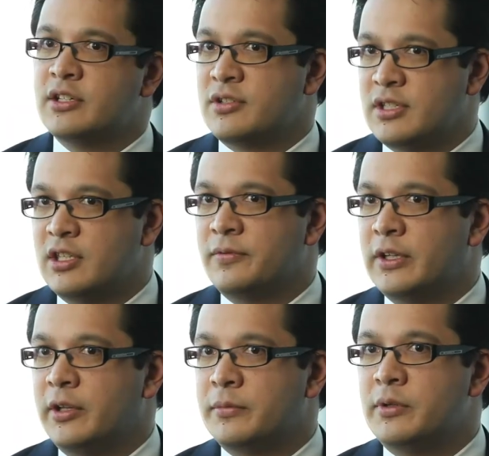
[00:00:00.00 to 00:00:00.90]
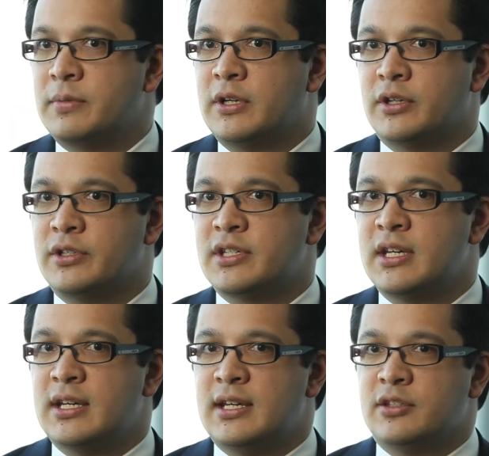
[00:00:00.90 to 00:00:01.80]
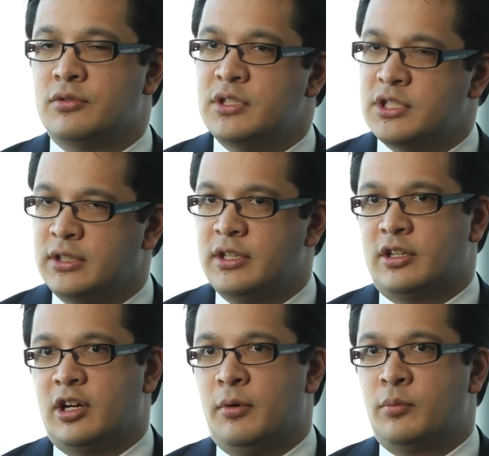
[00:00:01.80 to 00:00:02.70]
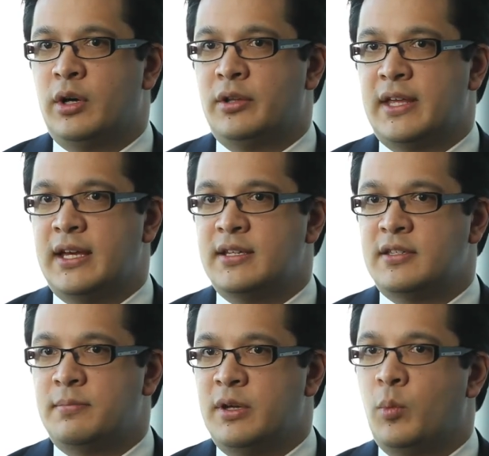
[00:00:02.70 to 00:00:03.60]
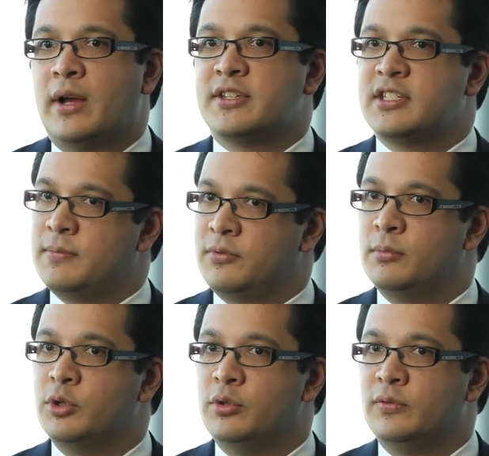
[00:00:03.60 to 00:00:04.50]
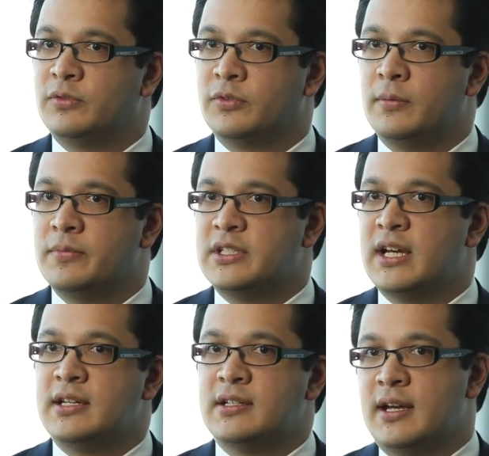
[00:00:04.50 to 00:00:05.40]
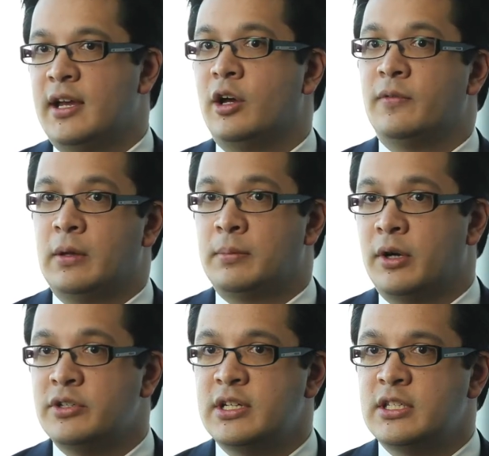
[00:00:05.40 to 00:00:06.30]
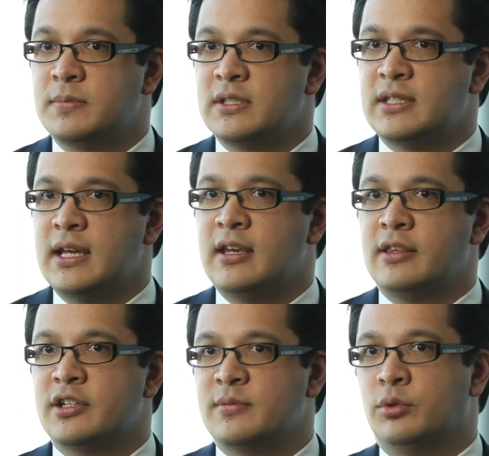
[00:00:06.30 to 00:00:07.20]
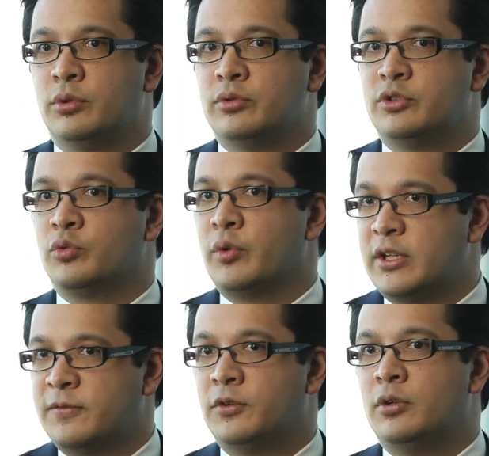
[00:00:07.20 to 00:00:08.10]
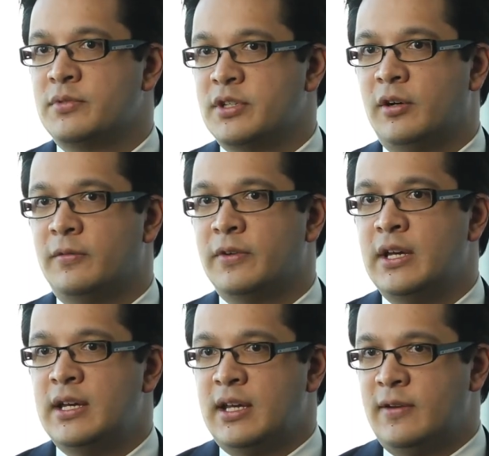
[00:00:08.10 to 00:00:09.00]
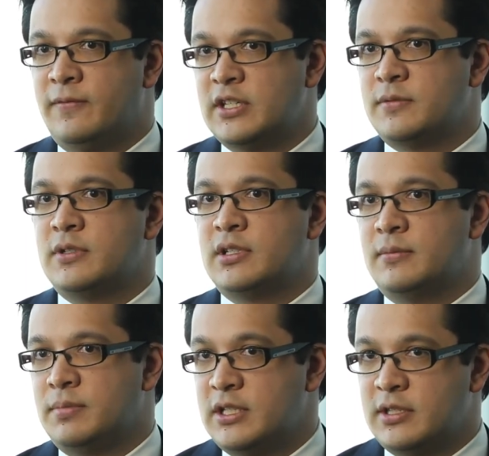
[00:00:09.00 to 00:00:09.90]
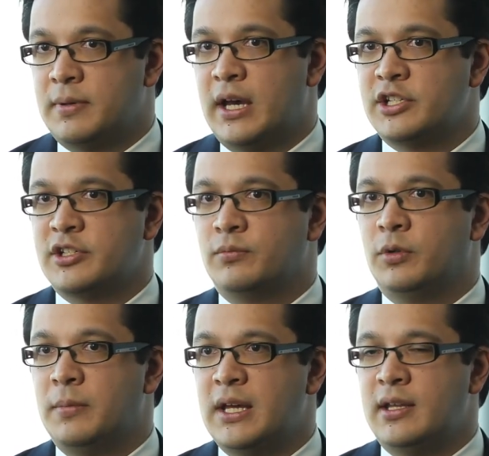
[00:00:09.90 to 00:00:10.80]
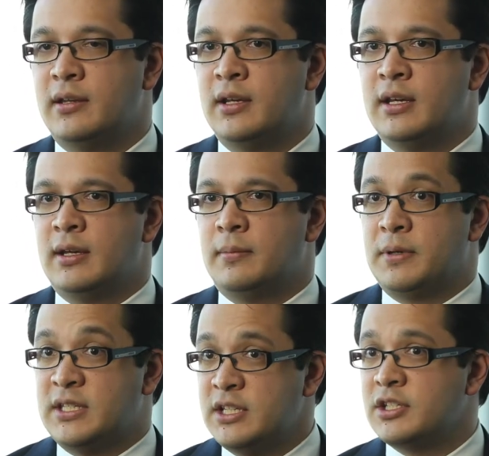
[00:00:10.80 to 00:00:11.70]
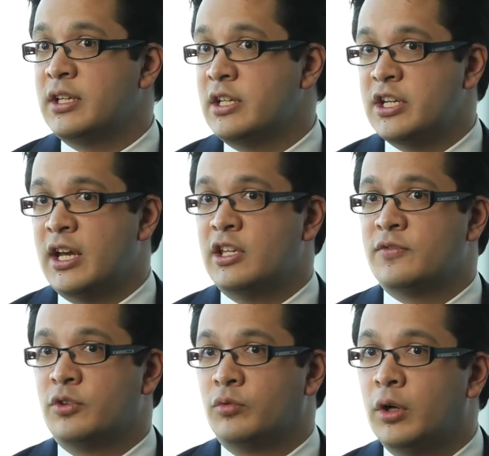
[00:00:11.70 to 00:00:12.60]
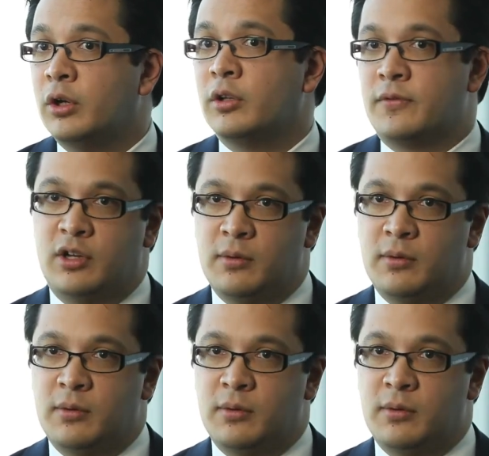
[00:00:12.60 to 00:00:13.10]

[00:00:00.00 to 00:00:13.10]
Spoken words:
interesting development because traditionally the Commonwealth has been one step removed from the day-to-day of a project, but taking those more direct forms of investment and participation will mean potentially a change for the role of the